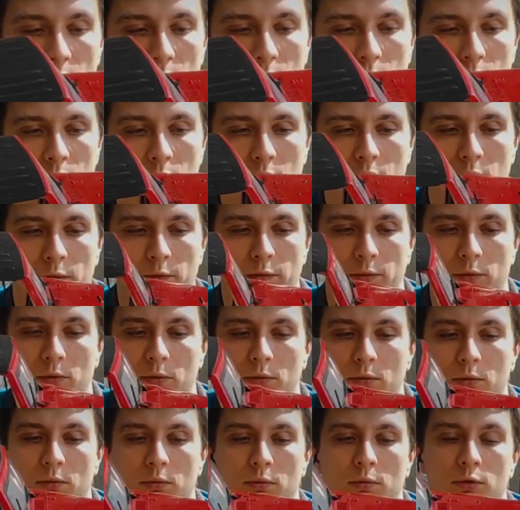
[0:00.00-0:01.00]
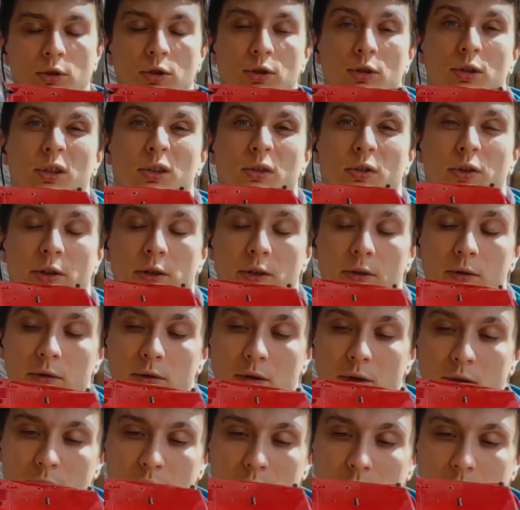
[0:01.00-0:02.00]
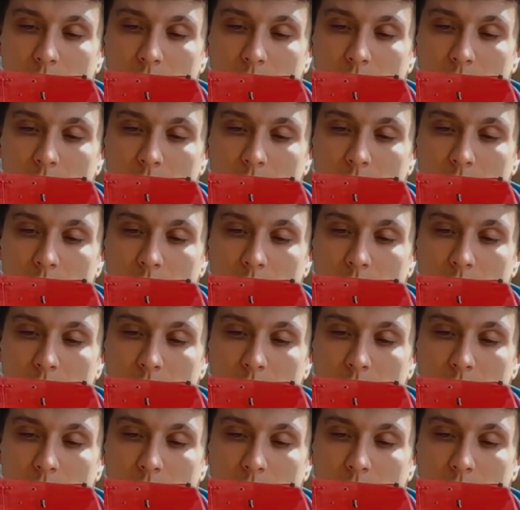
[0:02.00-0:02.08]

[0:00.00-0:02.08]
itself, to the chassis rails.